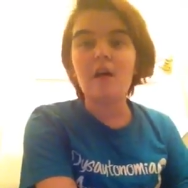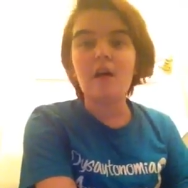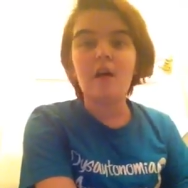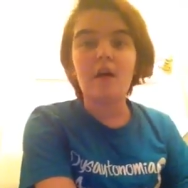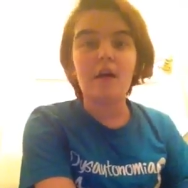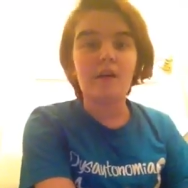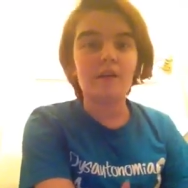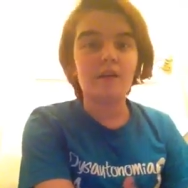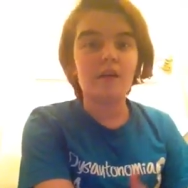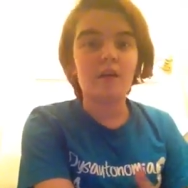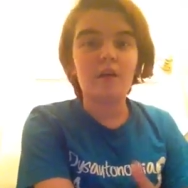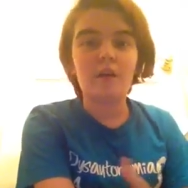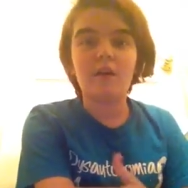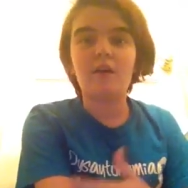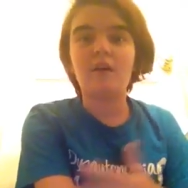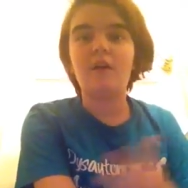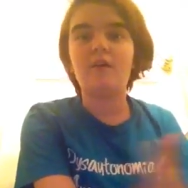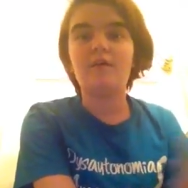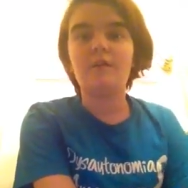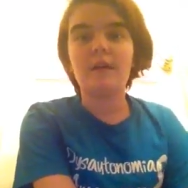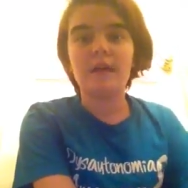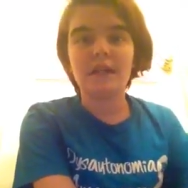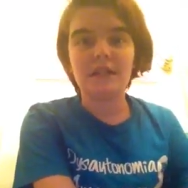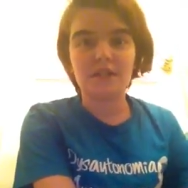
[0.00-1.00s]
on all
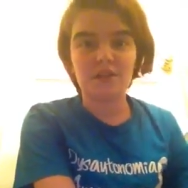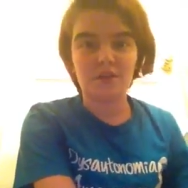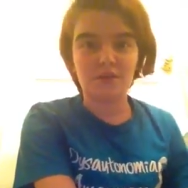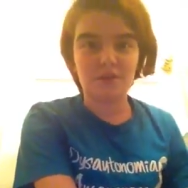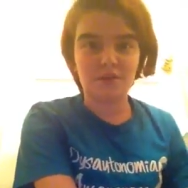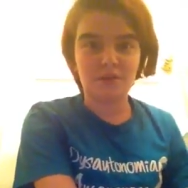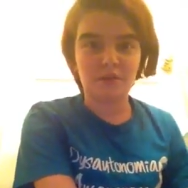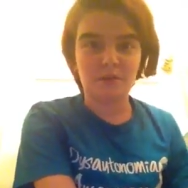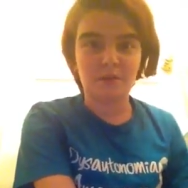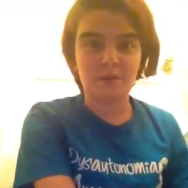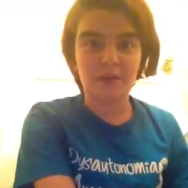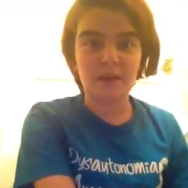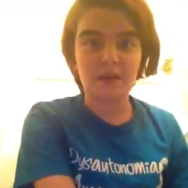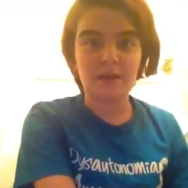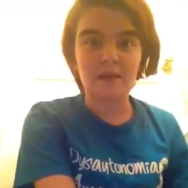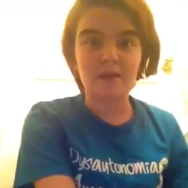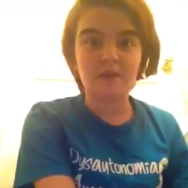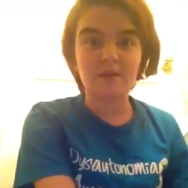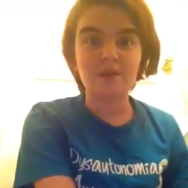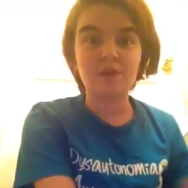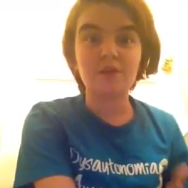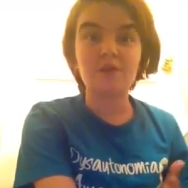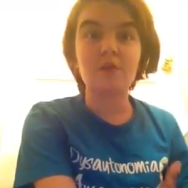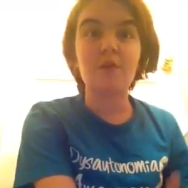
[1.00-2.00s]
of my social, me-
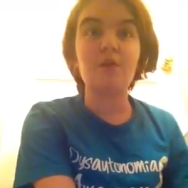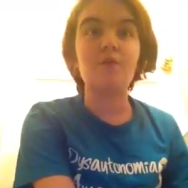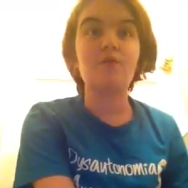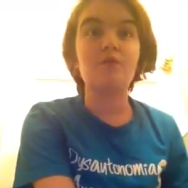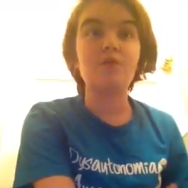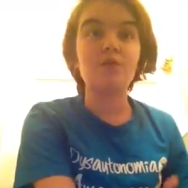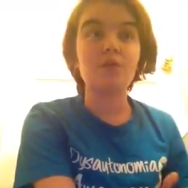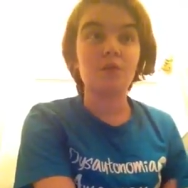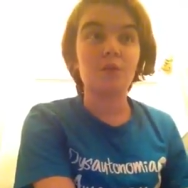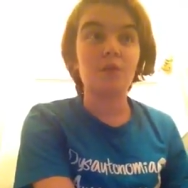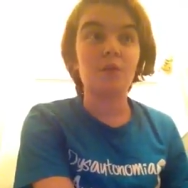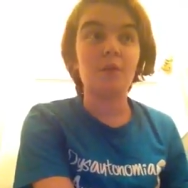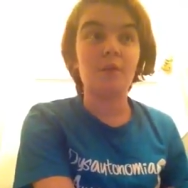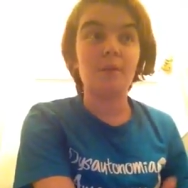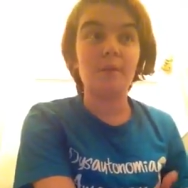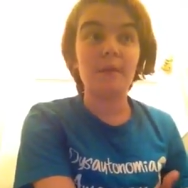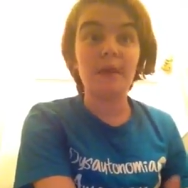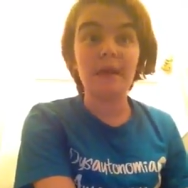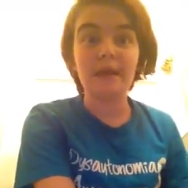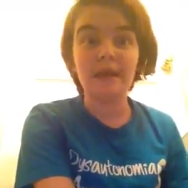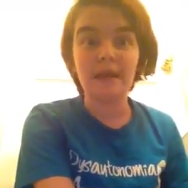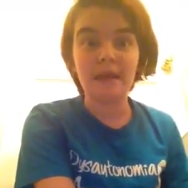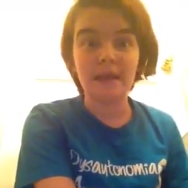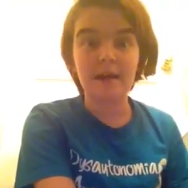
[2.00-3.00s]
social
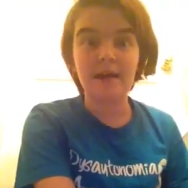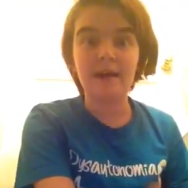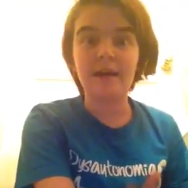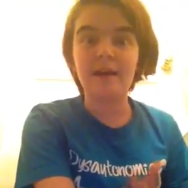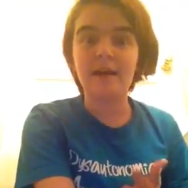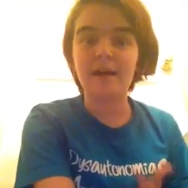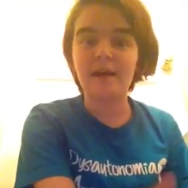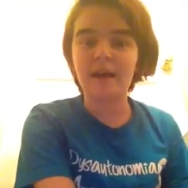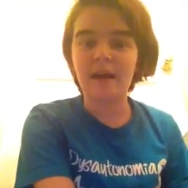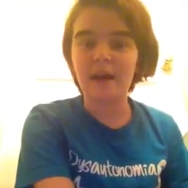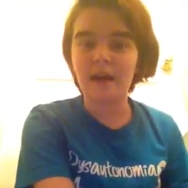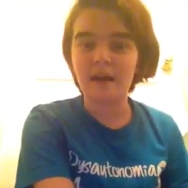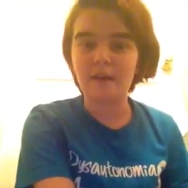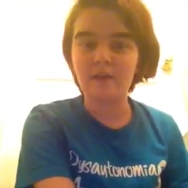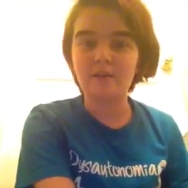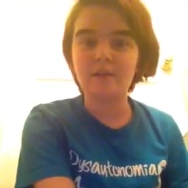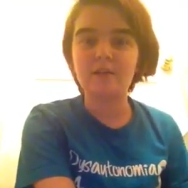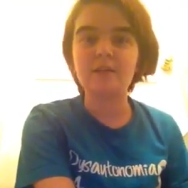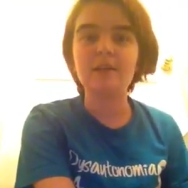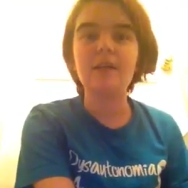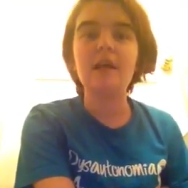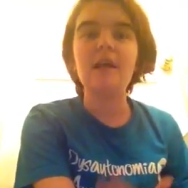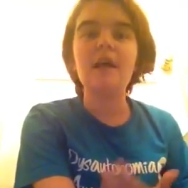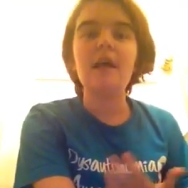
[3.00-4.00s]
media
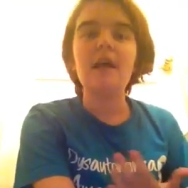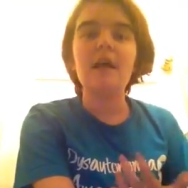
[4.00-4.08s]
accounts.